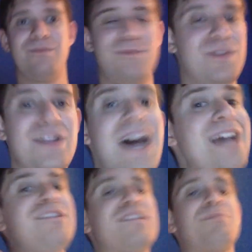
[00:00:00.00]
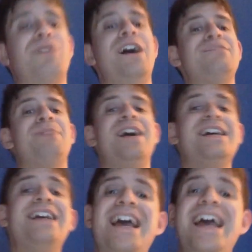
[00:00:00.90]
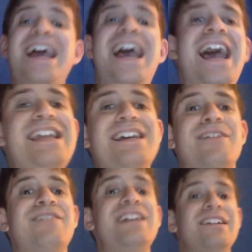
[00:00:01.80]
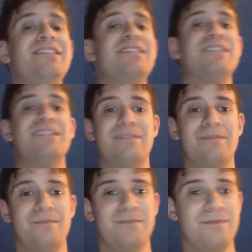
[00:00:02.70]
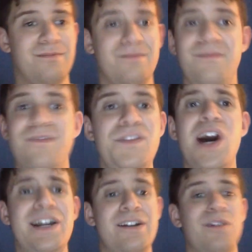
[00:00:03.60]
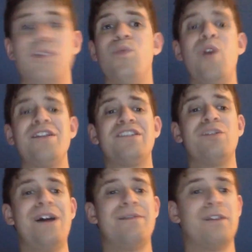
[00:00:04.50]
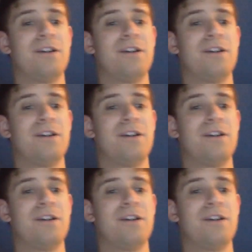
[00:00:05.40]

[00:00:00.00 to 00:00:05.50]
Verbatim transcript: Not even surprised by any of these. None whatsoever.